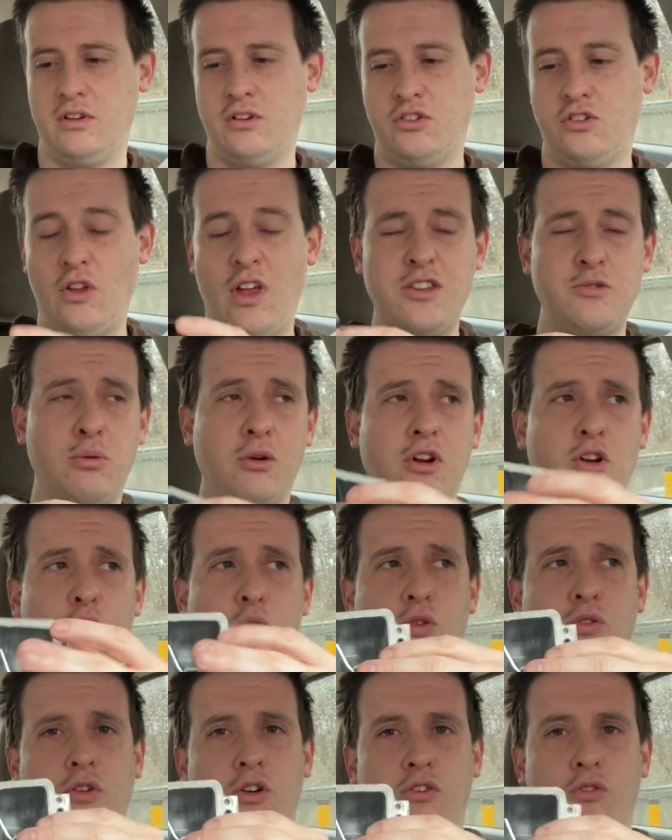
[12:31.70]
So that's pretty
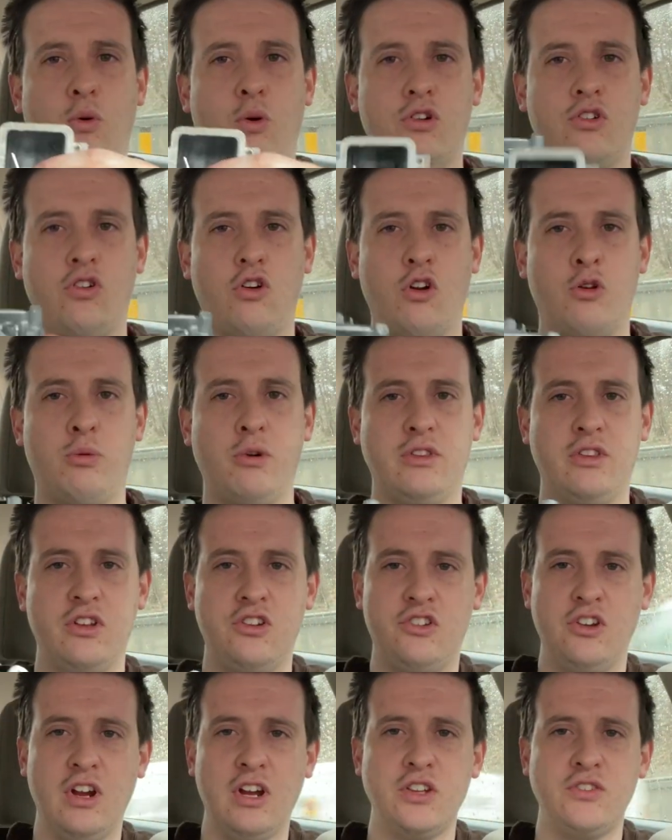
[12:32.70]
cool for a 4-stroke. But the
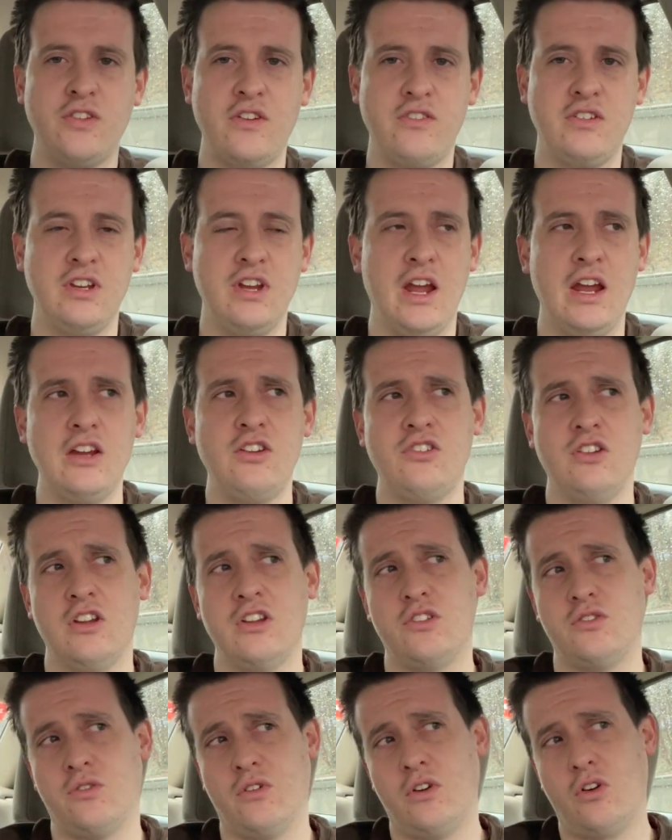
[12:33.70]
Gx50H
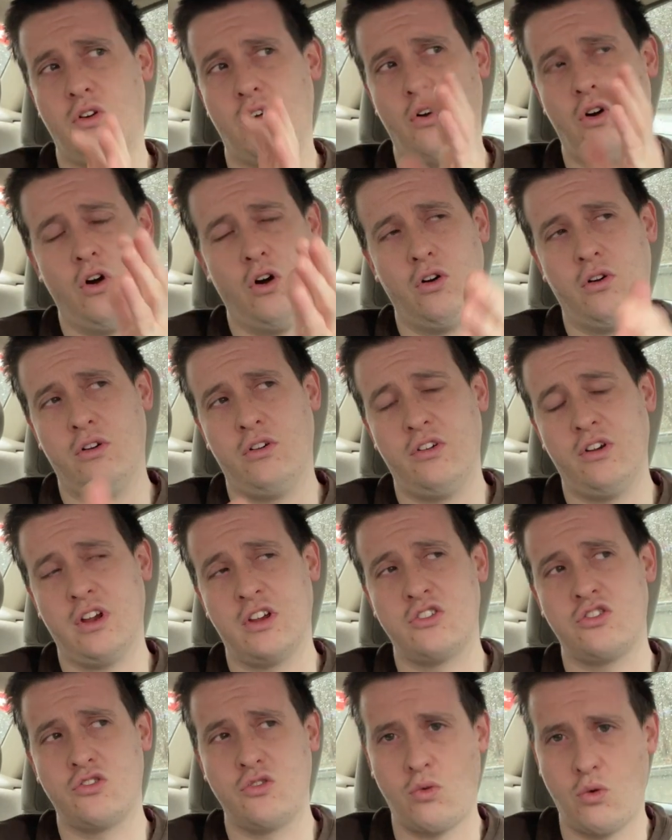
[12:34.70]
is
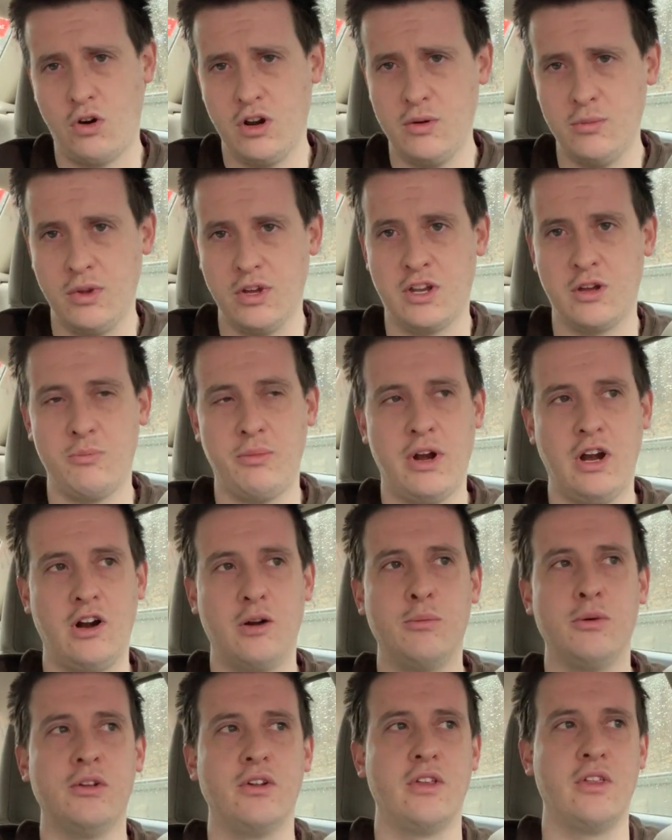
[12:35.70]
extremely
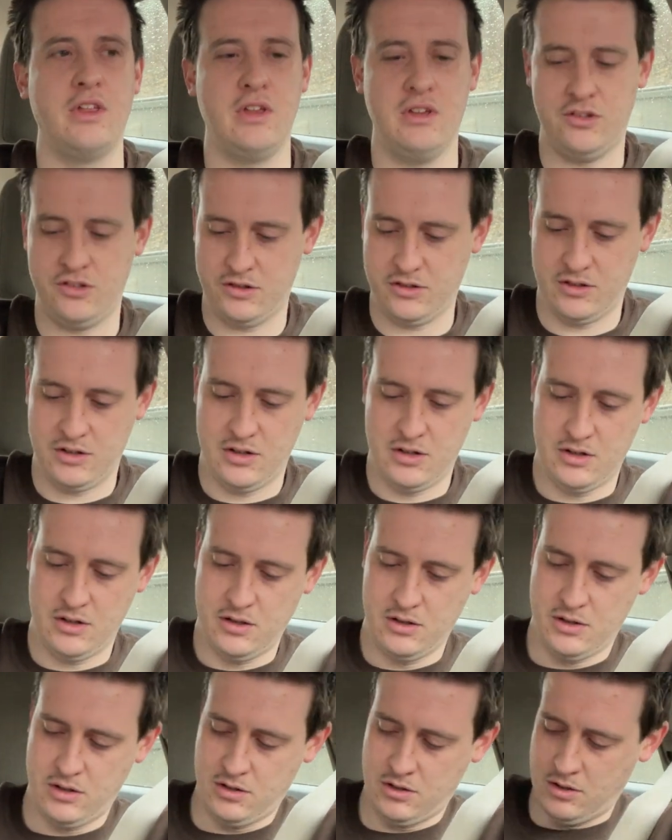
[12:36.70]
comparable to this,
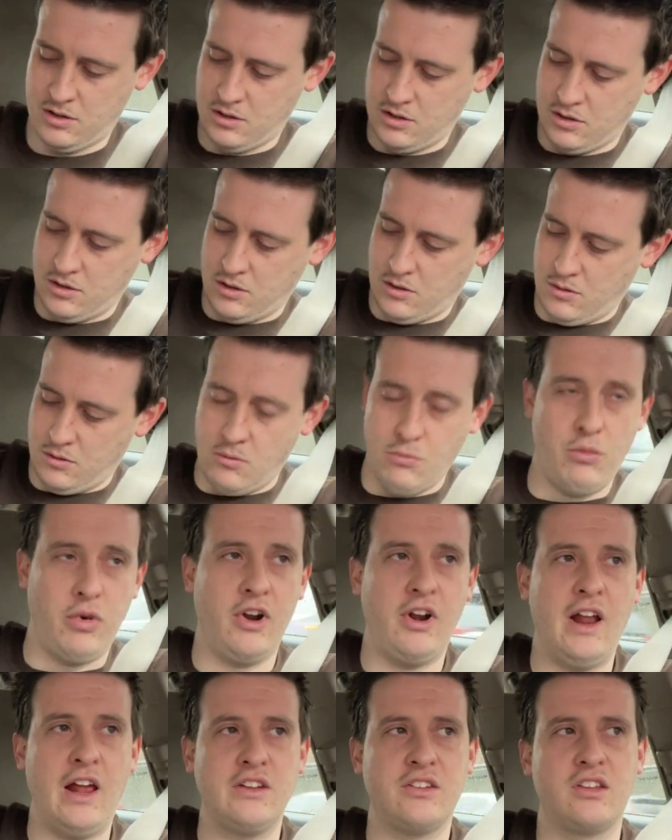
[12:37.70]
but
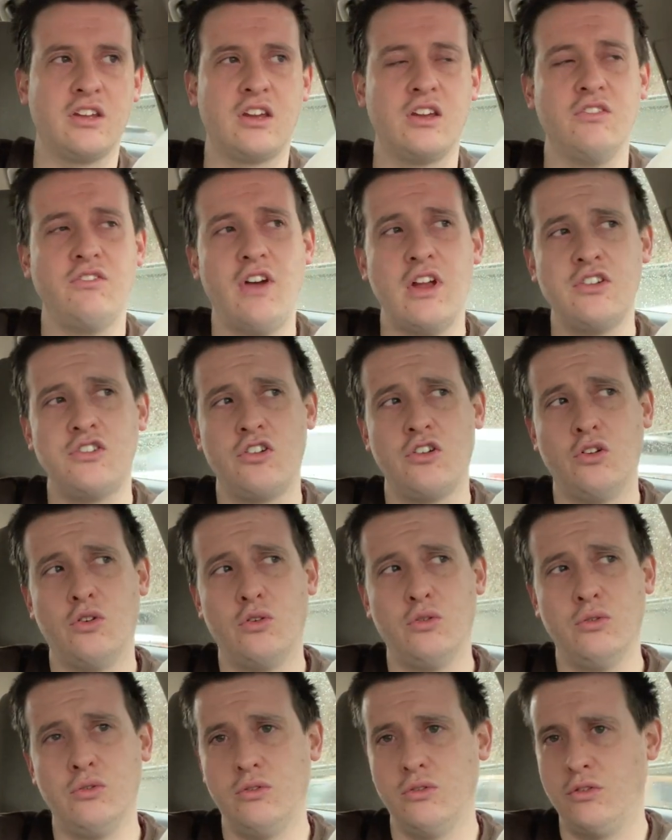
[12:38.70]
it has the
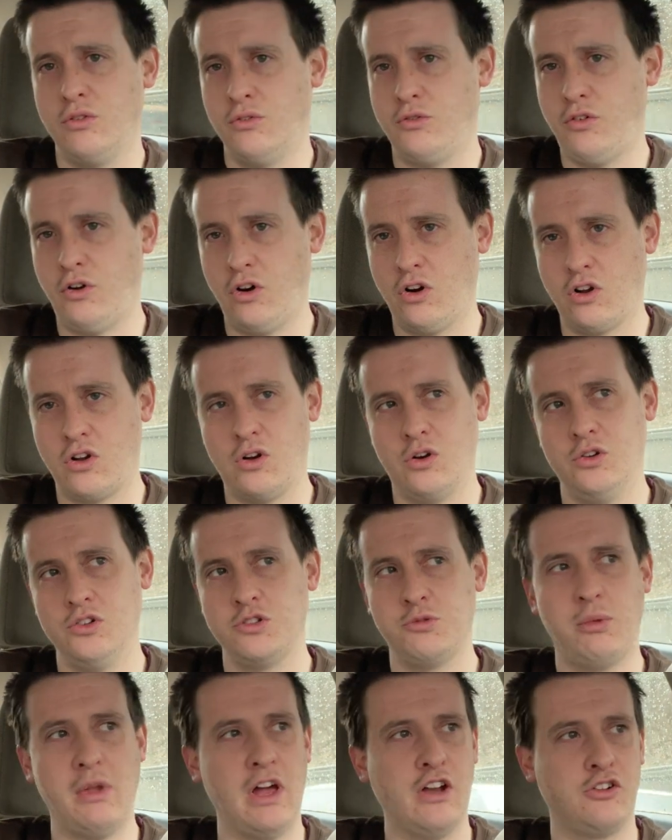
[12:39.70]
conventional vertical
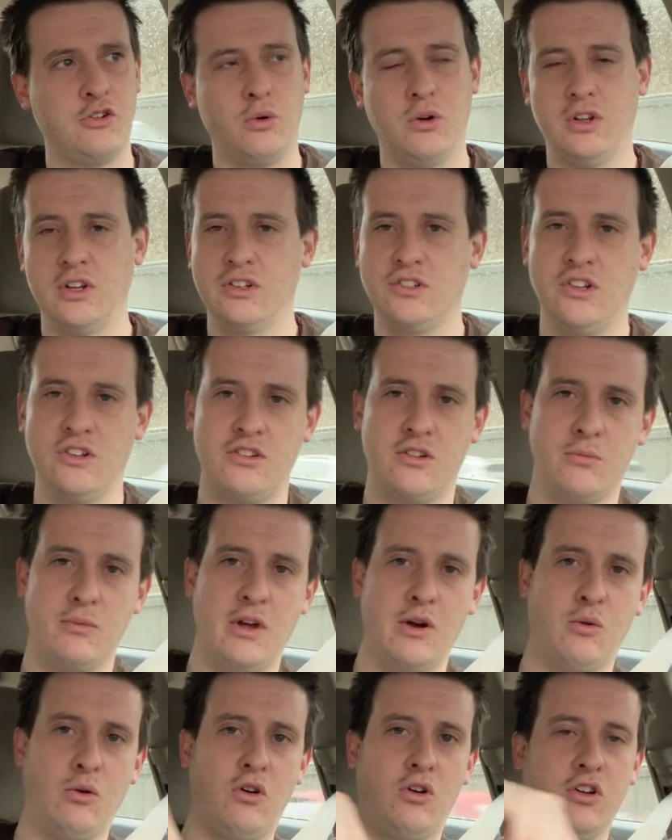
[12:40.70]
splash oiling system
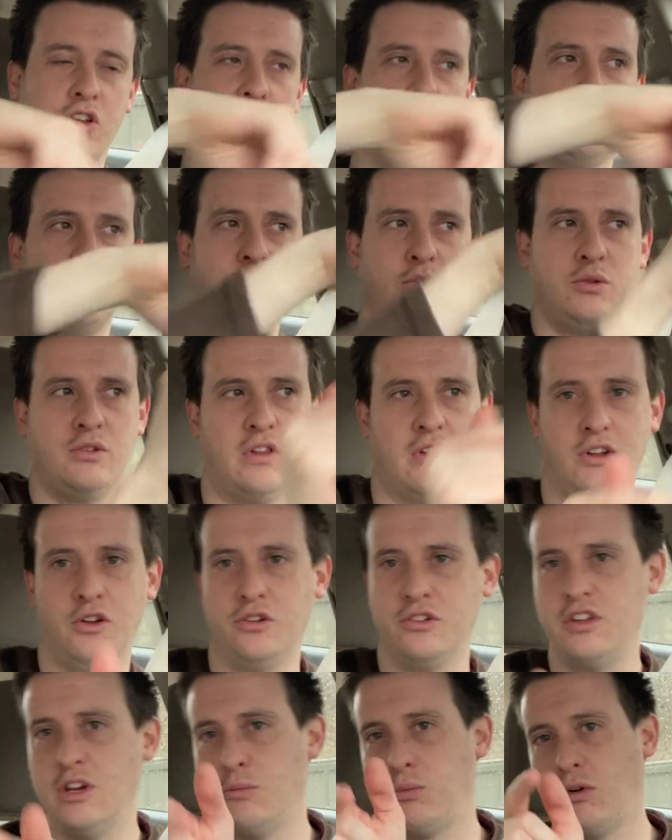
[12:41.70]
that we're all used to, with the little
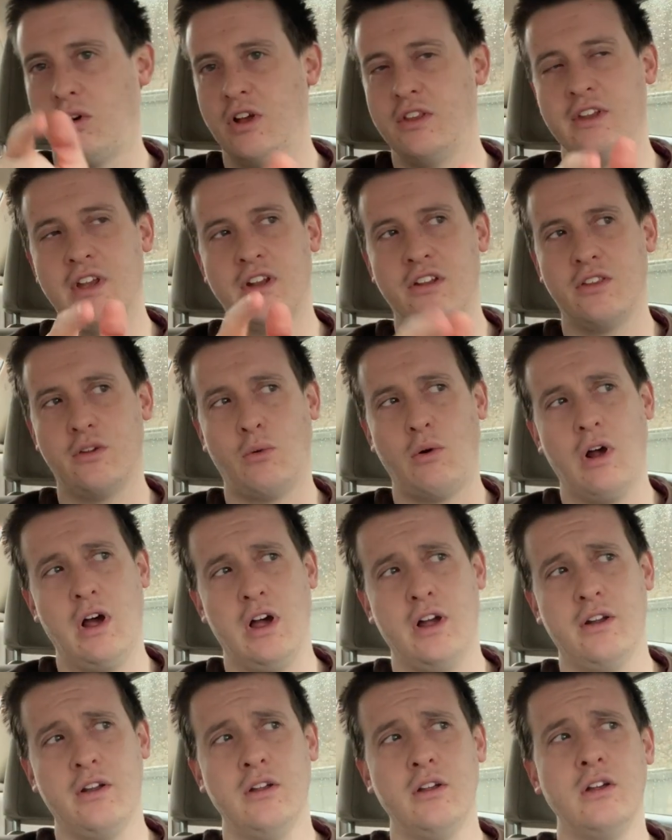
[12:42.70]
dipper on the end of the
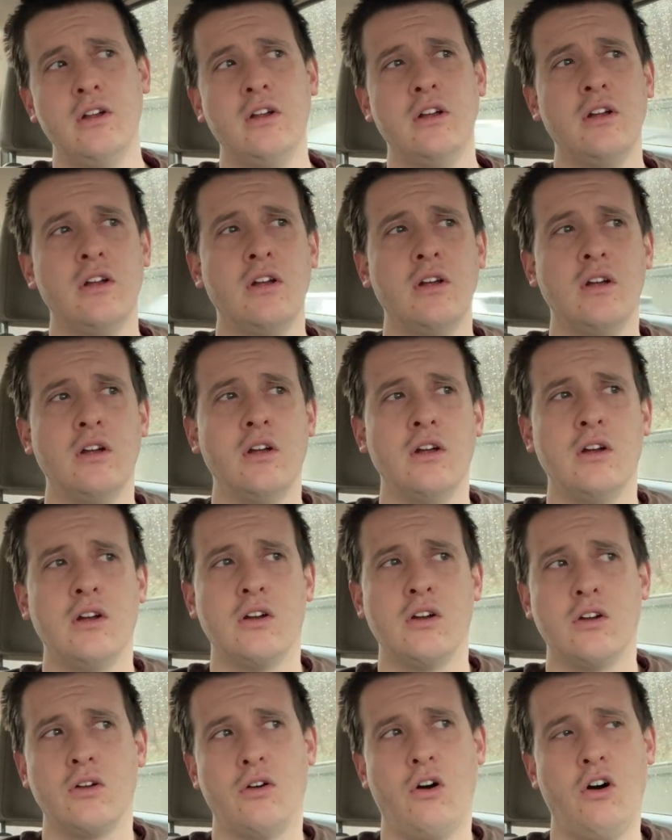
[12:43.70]
rod.
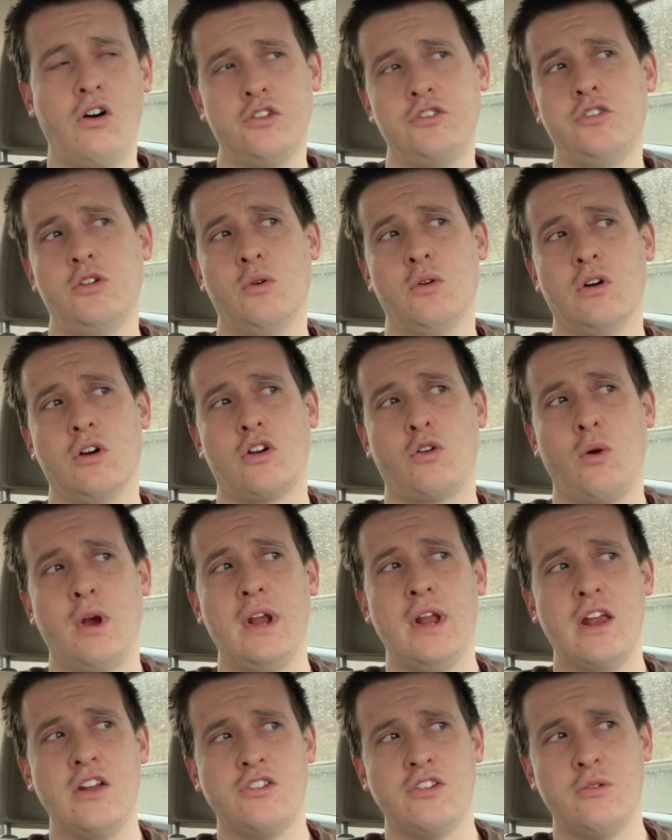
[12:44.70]
Also a
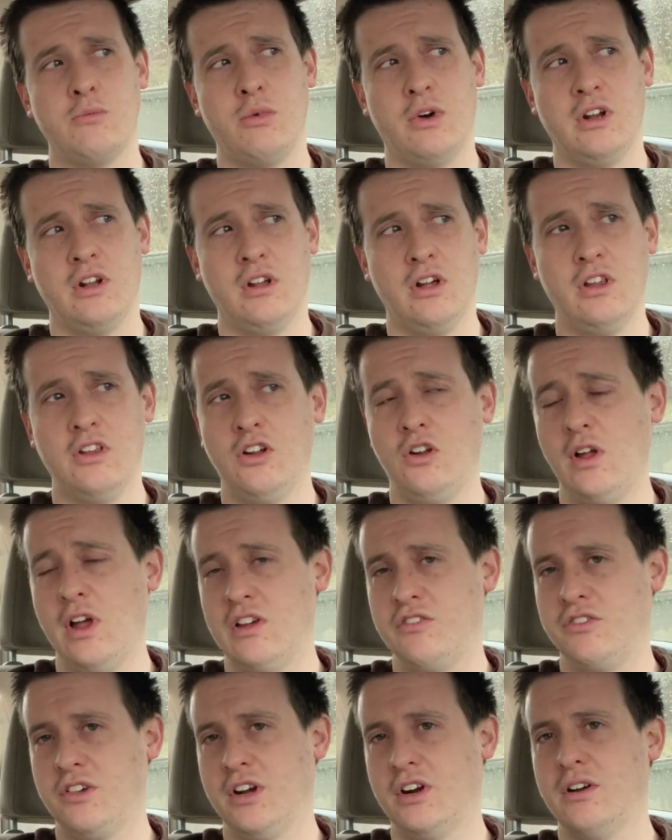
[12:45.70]
great engine, but a little
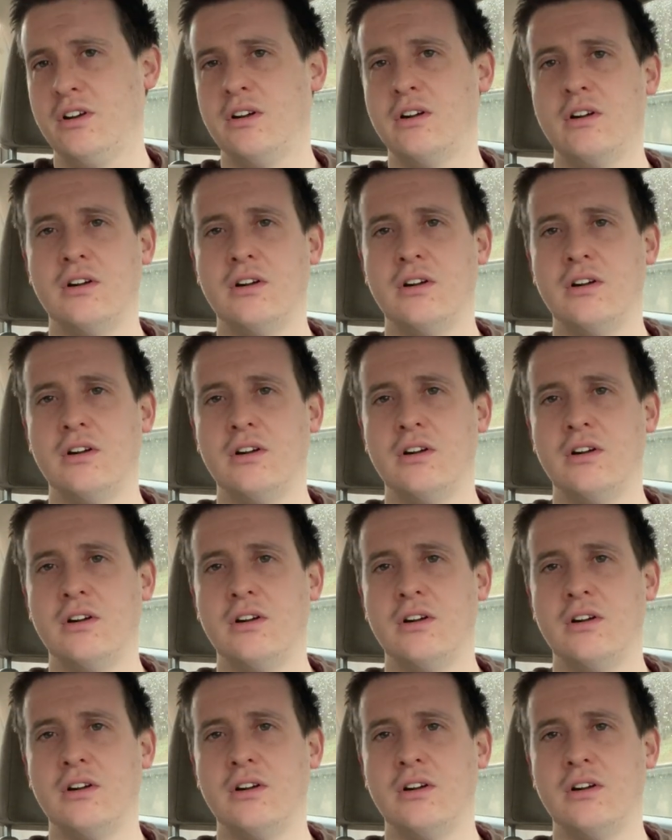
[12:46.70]
heavier.